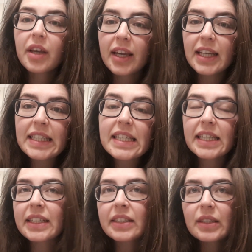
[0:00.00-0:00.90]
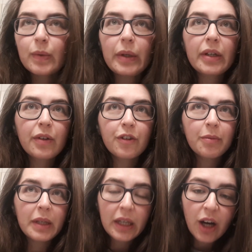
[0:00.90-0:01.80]
Yes, there is work for
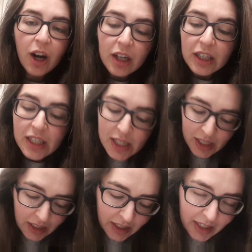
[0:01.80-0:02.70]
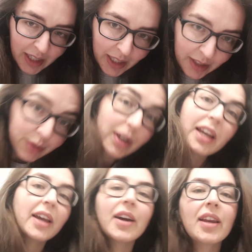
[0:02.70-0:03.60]
me on Sunday,
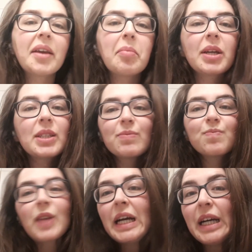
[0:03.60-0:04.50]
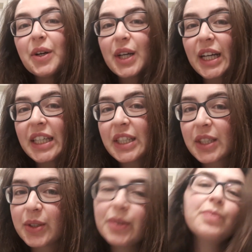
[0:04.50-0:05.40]
really early, but what can you
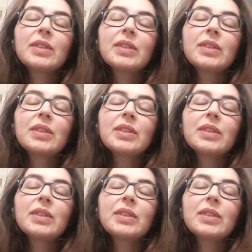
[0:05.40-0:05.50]
do?